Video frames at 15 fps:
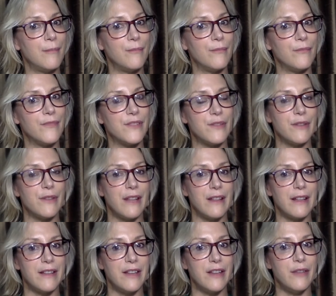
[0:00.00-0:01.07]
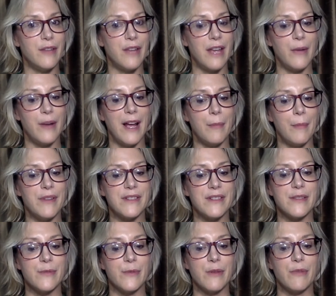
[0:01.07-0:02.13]
so like the UK, what happens
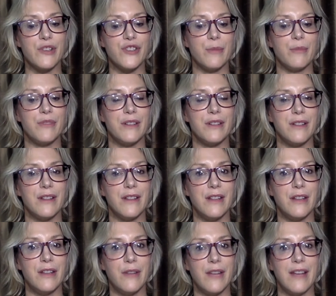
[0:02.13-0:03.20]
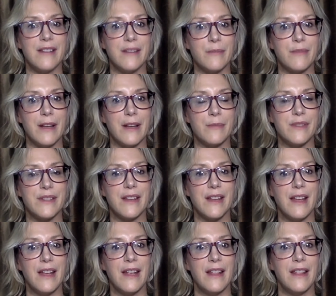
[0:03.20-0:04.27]
is when we ship to the UK, sometimes
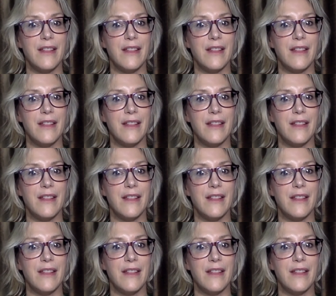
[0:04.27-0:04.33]
the